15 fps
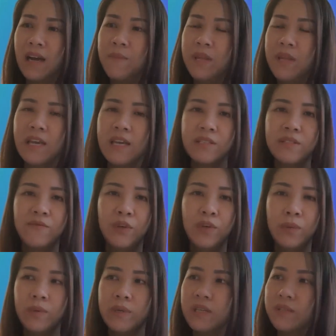I mean, as
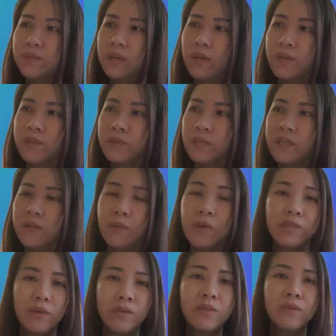viewers, it
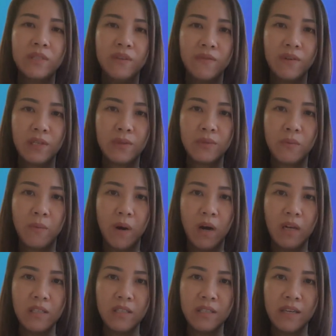was also difficult to
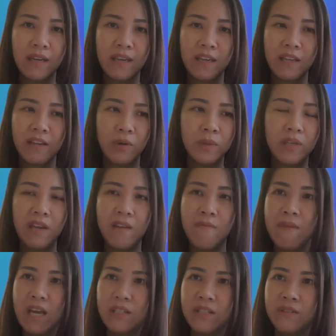watch. I can only
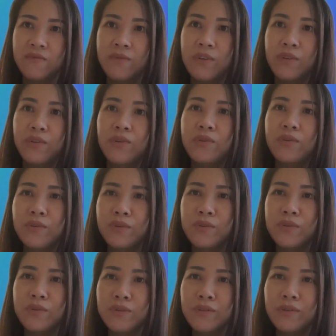imagine for you
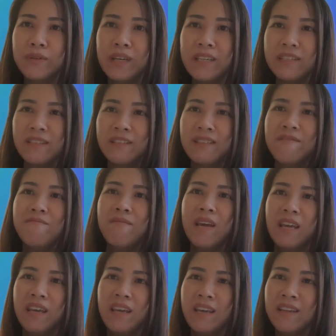to actually
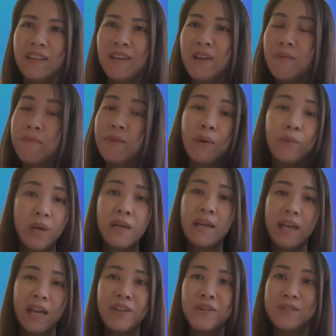make it, but we are
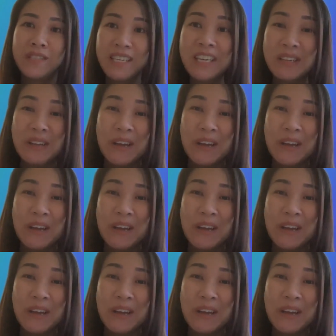glad you did.